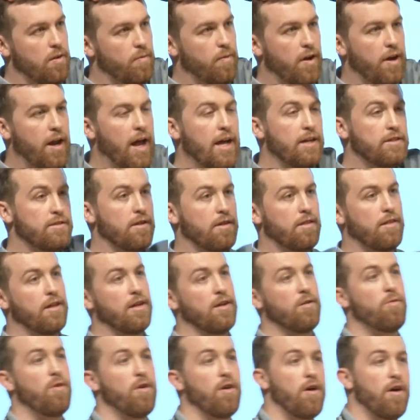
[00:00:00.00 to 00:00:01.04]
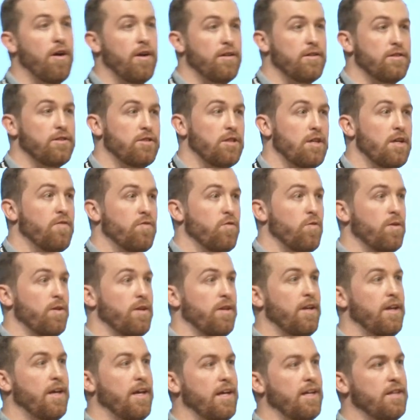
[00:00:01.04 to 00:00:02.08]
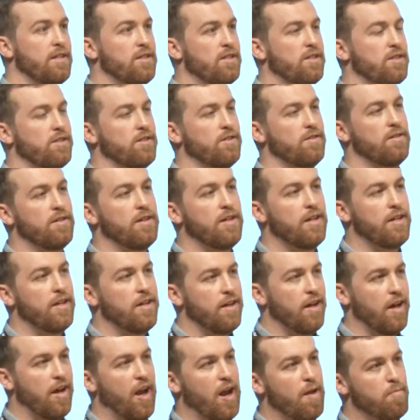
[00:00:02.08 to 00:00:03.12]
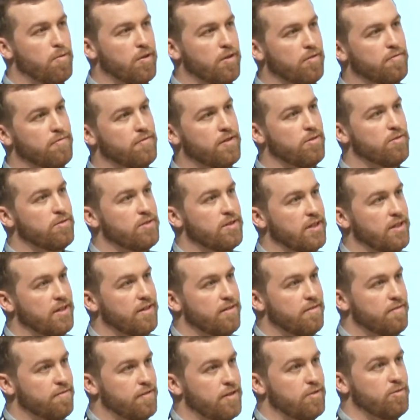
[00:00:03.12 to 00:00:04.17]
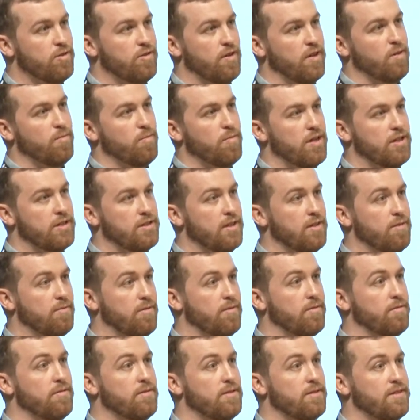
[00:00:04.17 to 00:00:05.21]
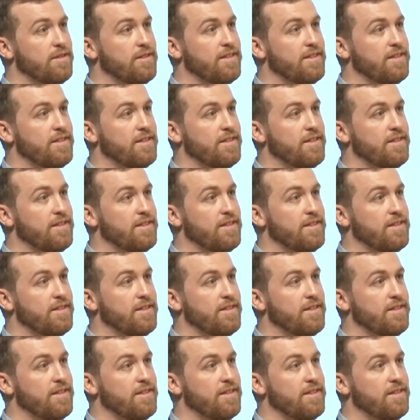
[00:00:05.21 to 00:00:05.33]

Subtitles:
I mean, I'd hate to think what kind of server would need to do collaborative filtering in MySQL.